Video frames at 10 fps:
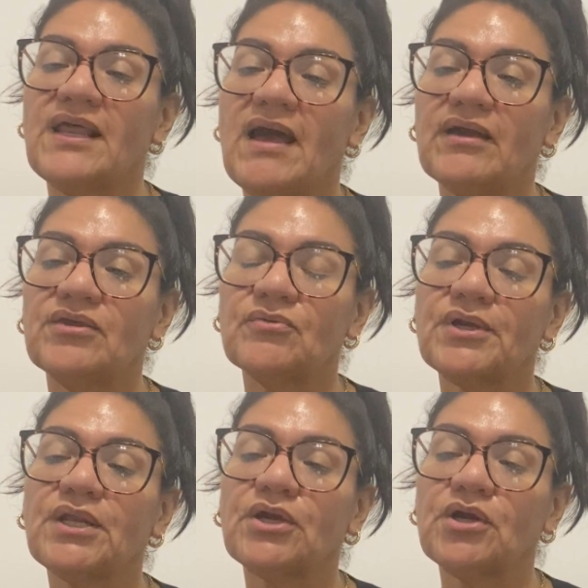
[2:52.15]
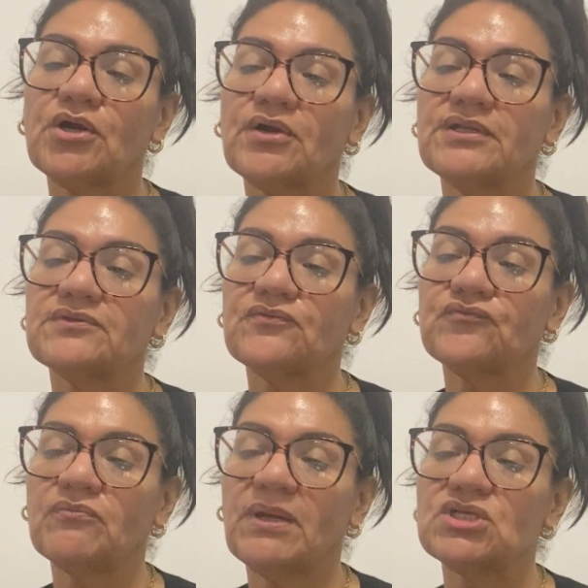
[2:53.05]
accurate and current
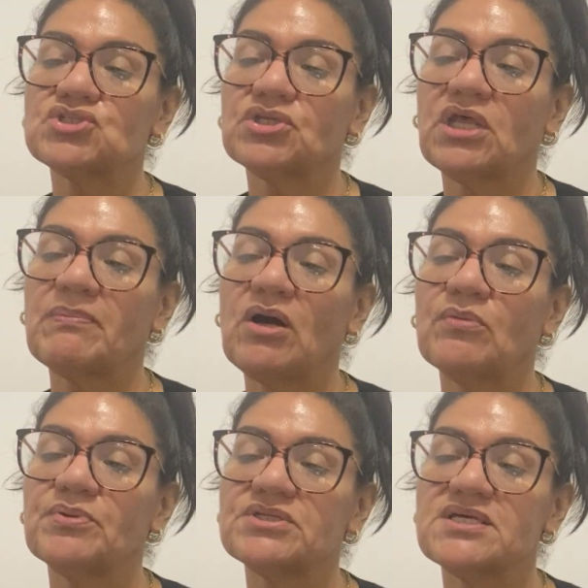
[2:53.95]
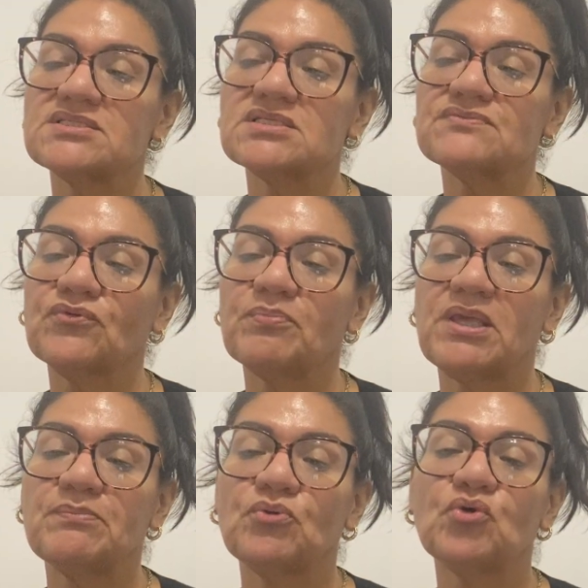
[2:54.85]
information about pertussis for
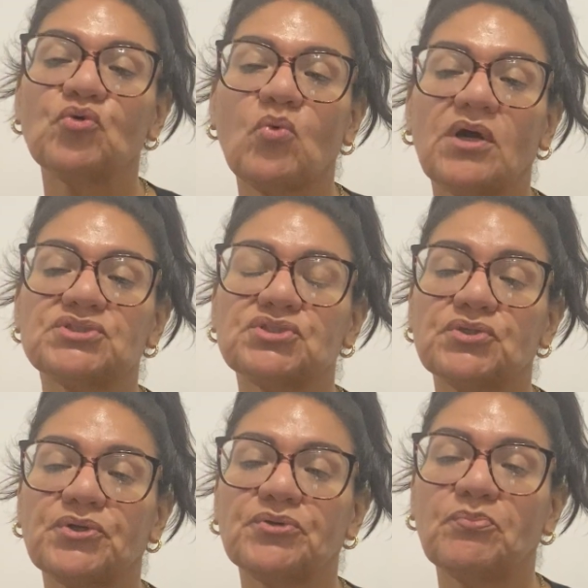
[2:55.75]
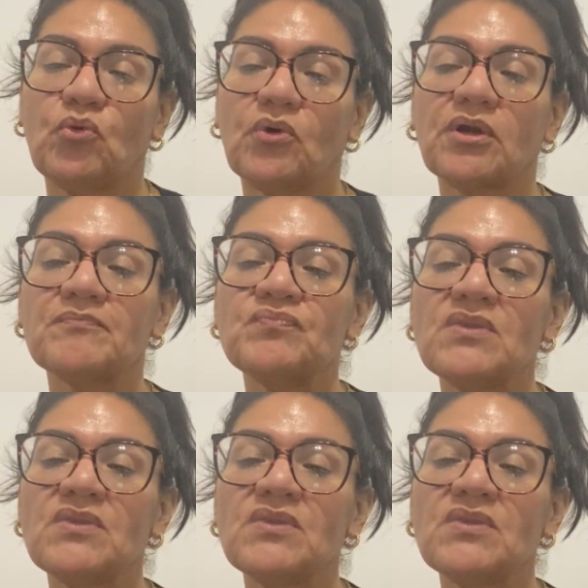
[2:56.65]
people who want to learn more.